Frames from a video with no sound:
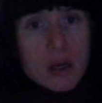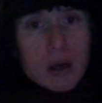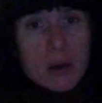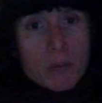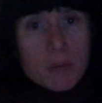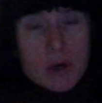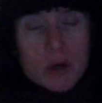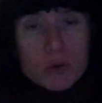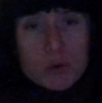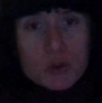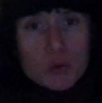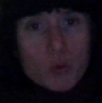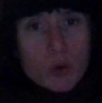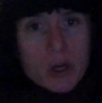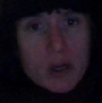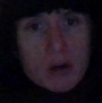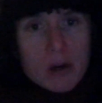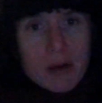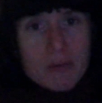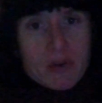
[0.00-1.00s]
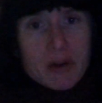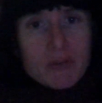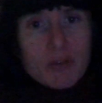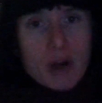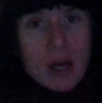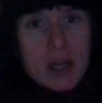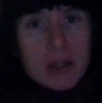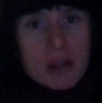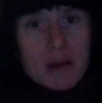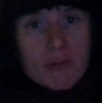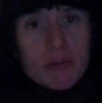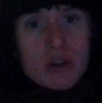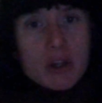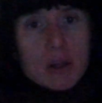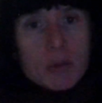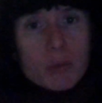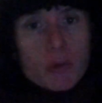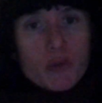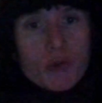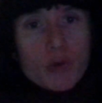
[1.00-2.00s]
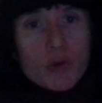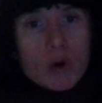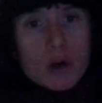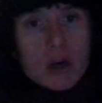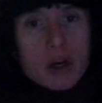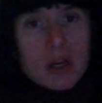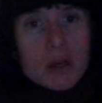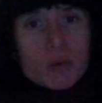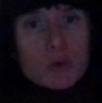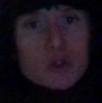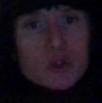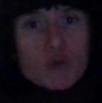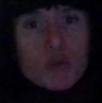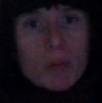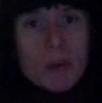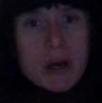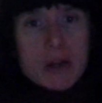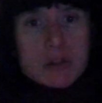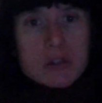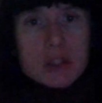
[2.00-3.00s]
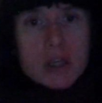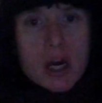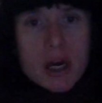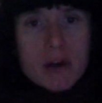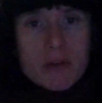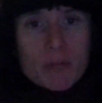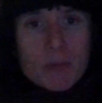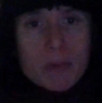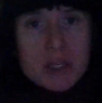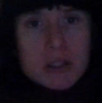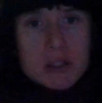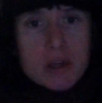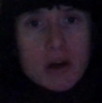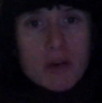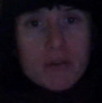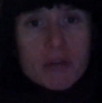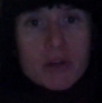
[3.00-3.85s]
But it was weird. I've never had that feeling before, and it was from outside of myself,